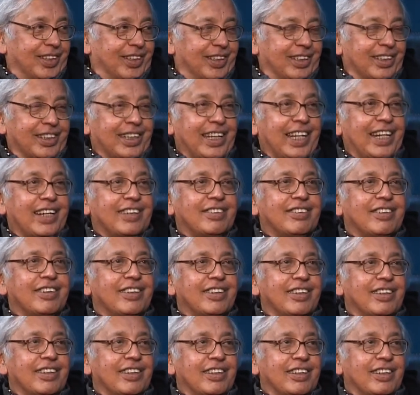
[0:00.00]
that
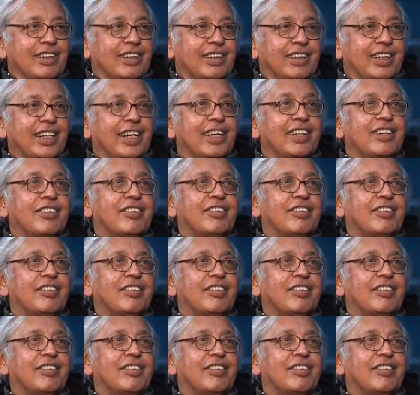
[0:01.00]
their